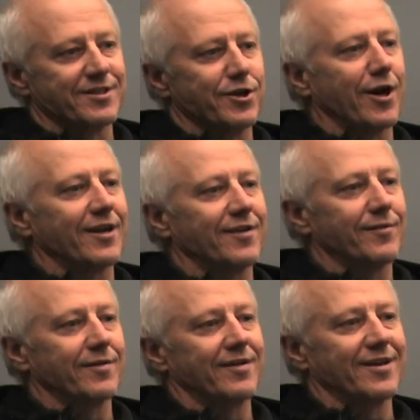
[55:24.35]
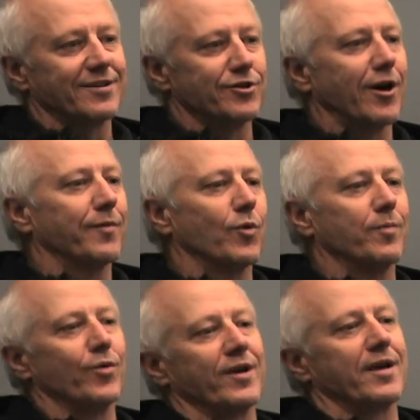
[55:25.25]
is not is not
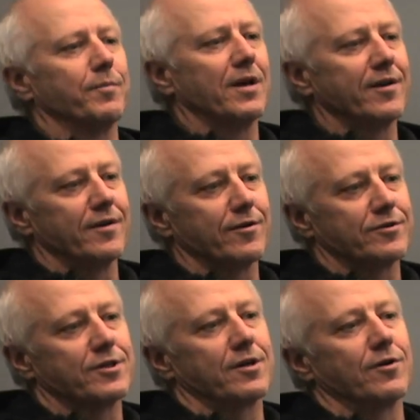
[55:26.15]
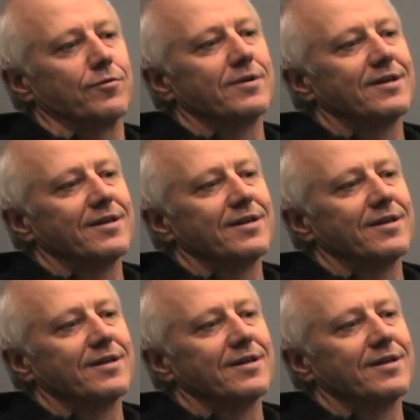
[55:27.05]
one point eight million years ago.